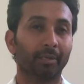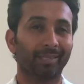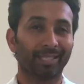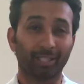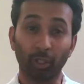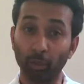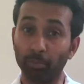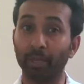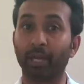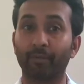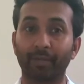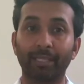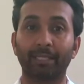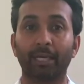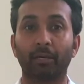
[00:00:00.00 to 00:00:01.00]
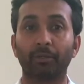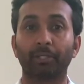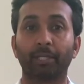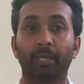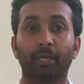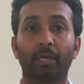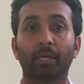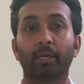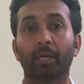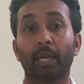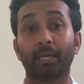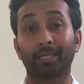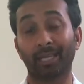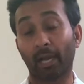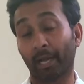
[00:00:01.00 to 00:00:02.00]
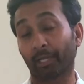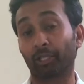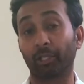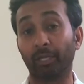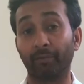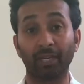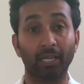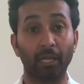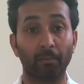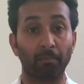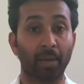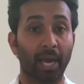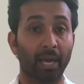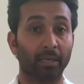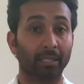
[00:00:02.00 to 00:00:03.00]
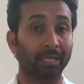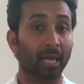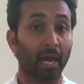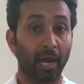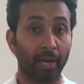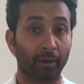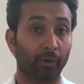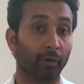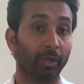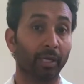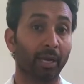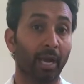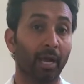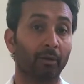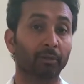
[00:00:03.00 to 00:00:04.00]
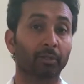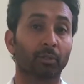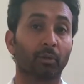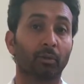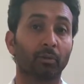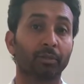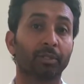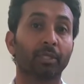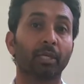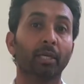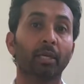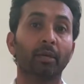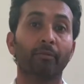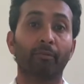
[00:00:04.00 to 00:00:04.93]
It's too big of a delta, and it's actually even impacting high-earning households